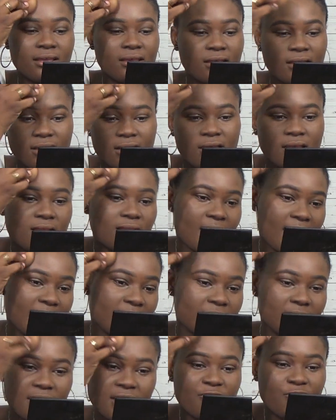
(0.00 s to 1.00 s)
Like if you
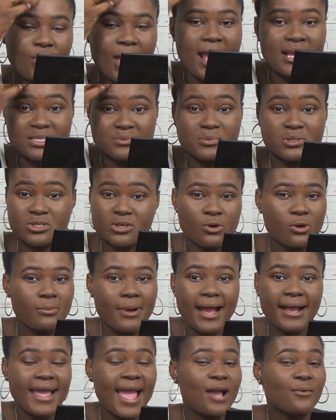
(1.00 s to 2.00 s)
asked me to go back, I
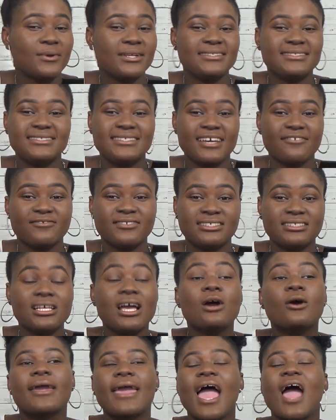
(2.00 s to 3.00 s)
would definitely, okay, I
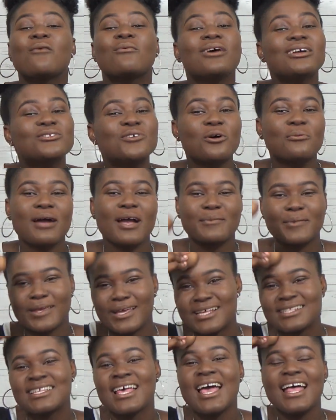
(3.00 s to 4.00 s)
would go back because
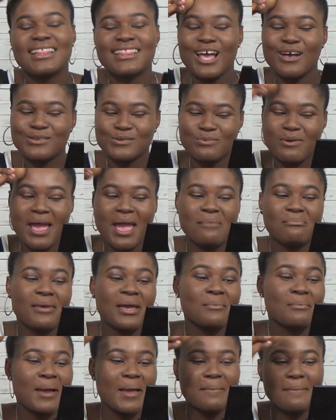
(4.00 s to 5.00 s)
that was where I met my
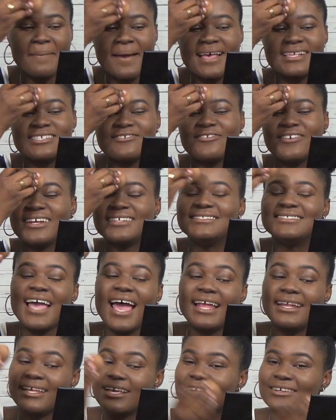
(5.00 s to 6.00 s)
best friend Danielle.
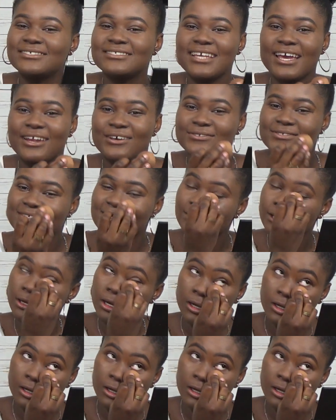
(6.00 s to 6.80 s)
Shout out to you, girl.